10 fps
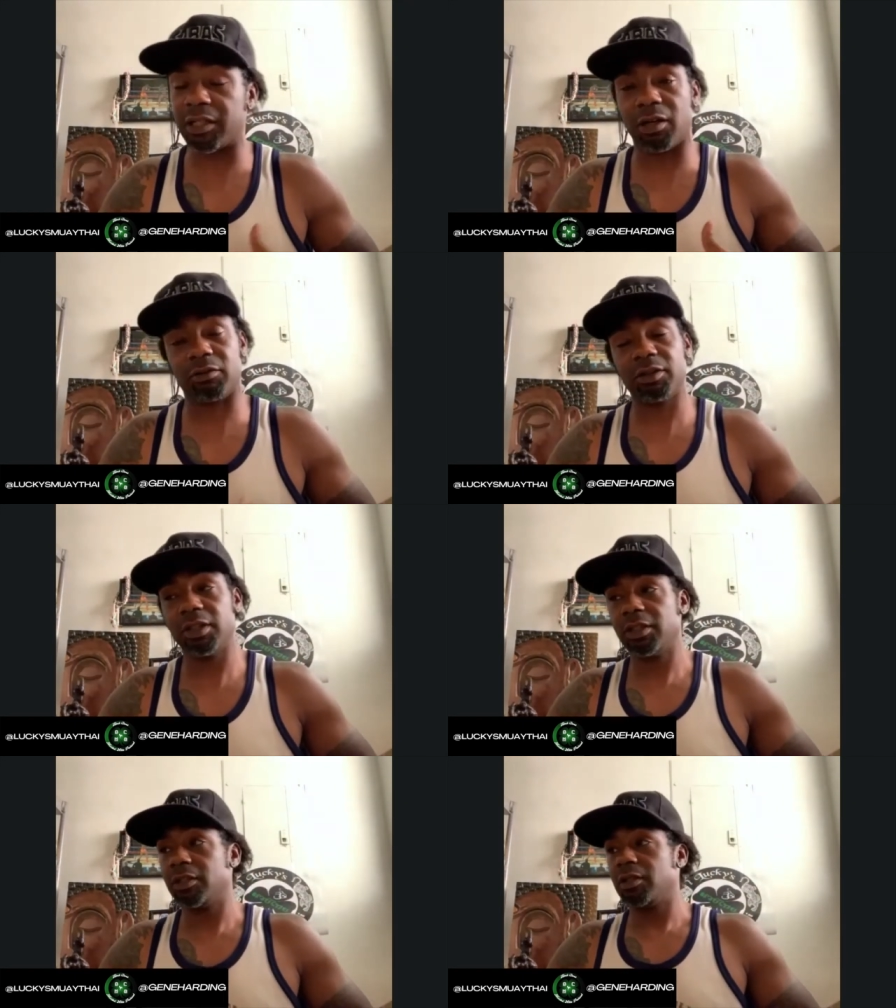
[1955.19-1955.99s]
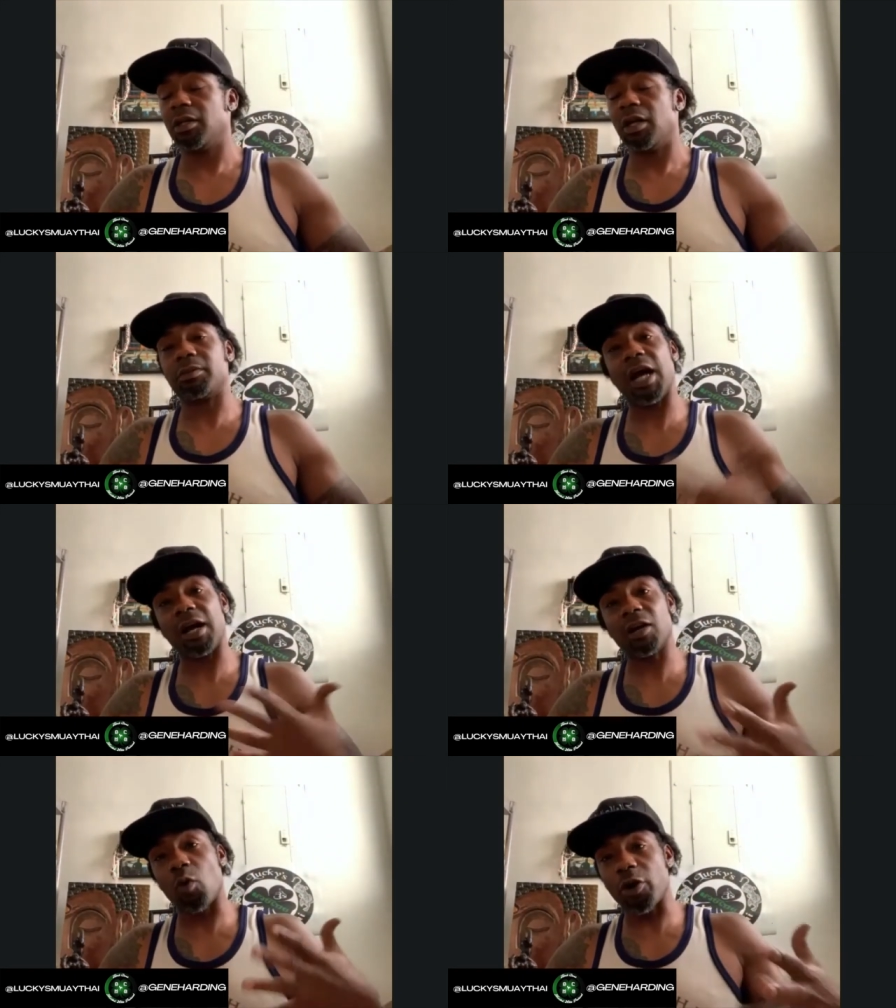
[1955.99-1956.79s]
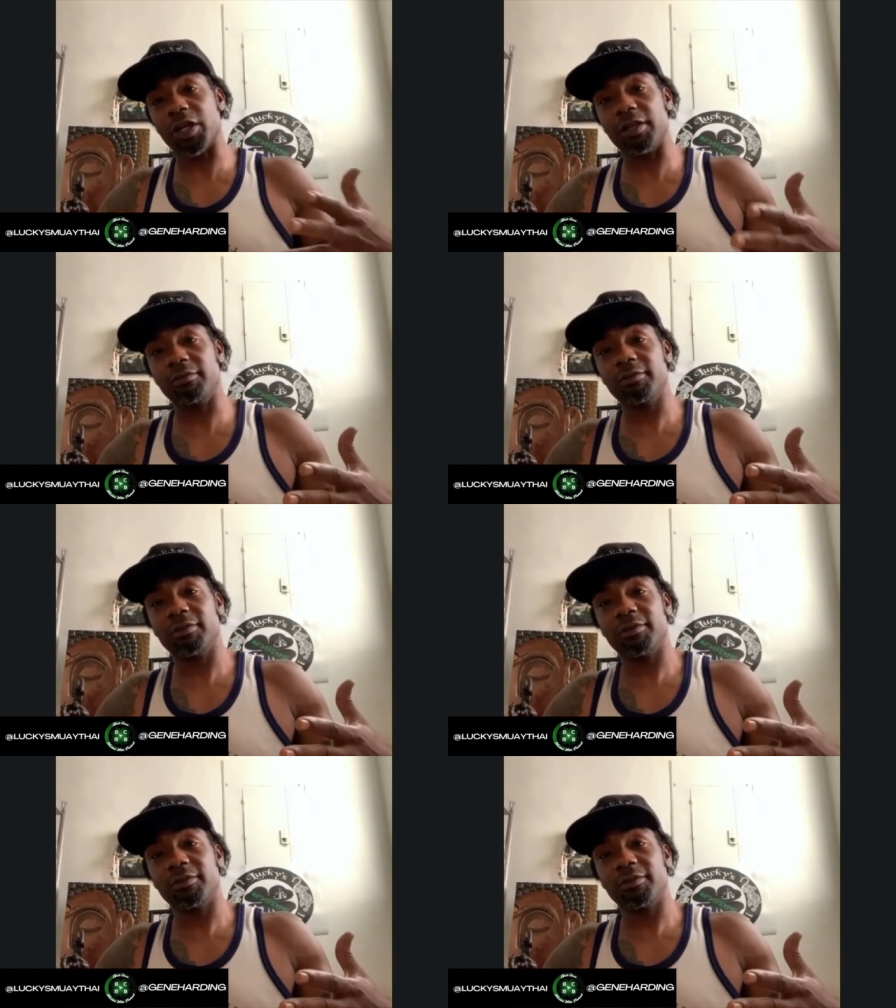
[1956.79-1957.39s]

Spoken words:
yo, I'm tired of working.